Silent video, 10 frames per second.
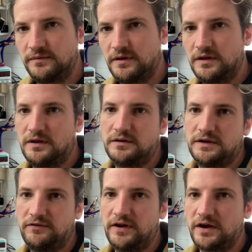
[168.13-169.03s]
I'll
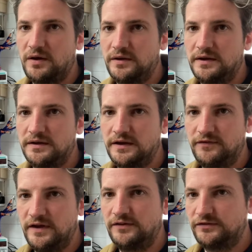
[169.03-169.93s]
give it a go, and then if
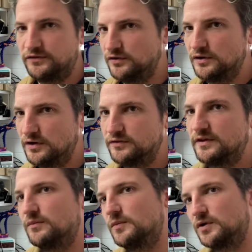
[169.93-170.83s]
it is too loose,
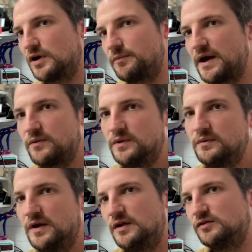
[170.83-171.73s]
then we'll go back and we'll
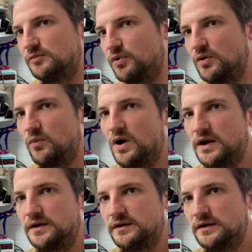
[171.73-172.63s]
do
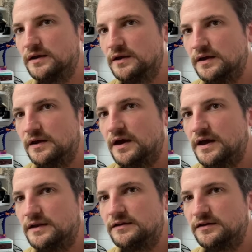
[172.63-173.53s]
0.1.
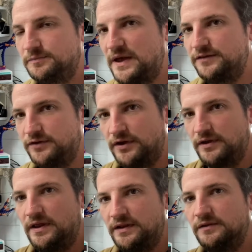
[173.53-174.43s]
And it's better doing
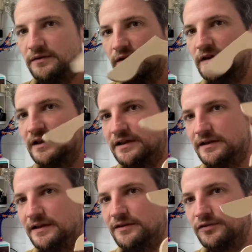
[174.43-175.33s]
it in
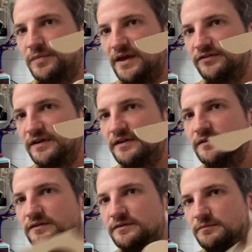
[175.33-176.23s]
little bits than
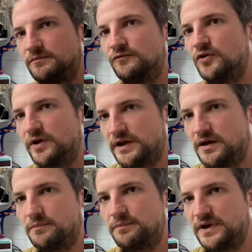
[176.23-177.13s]
ruining
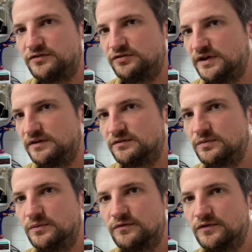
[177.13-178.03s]
our big sheet
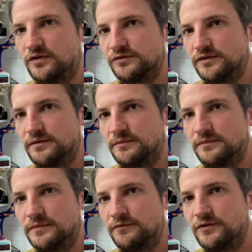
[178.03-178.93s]
with lots of them
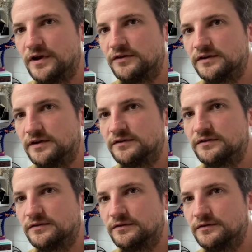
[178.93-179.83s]
and realising it's
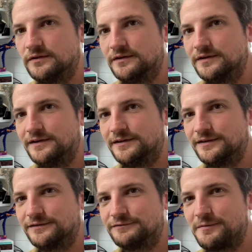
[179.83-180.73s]

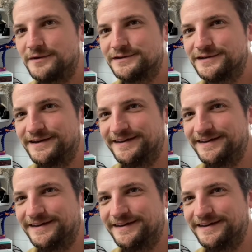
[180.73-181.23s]
rubbish.